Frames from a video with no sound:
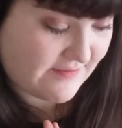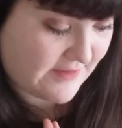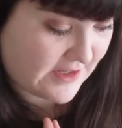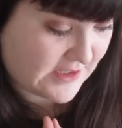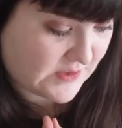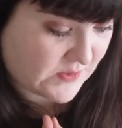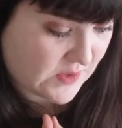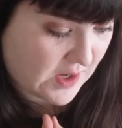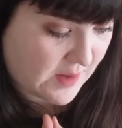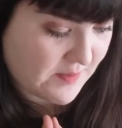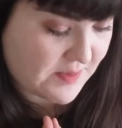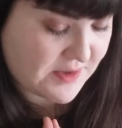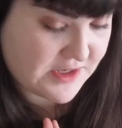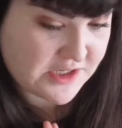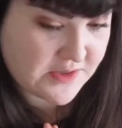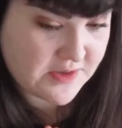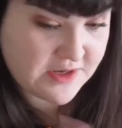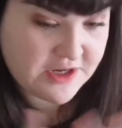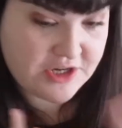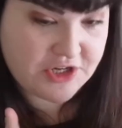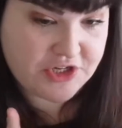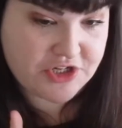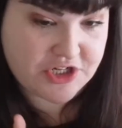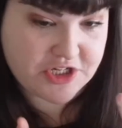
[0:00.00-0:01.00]
that's what I've been
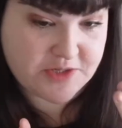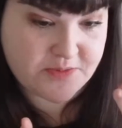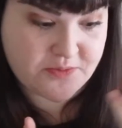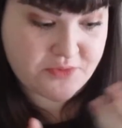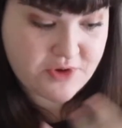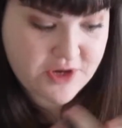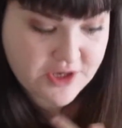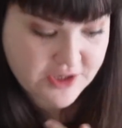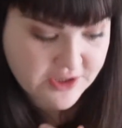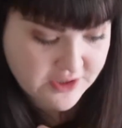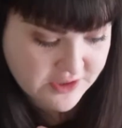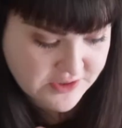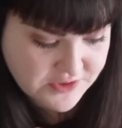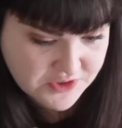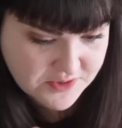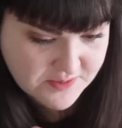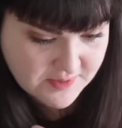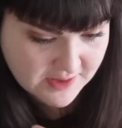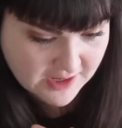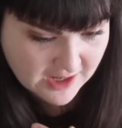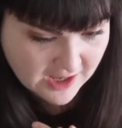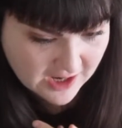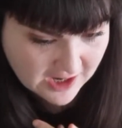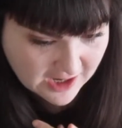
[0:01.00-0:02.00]
doing, is just Marie Kondo my
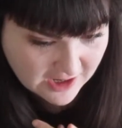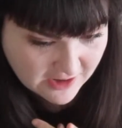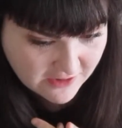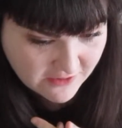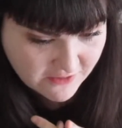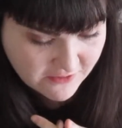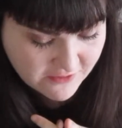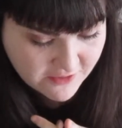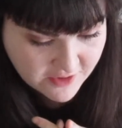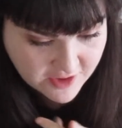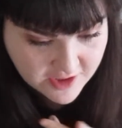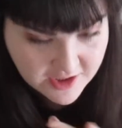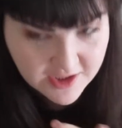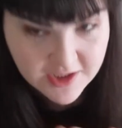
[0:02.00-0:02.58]
life,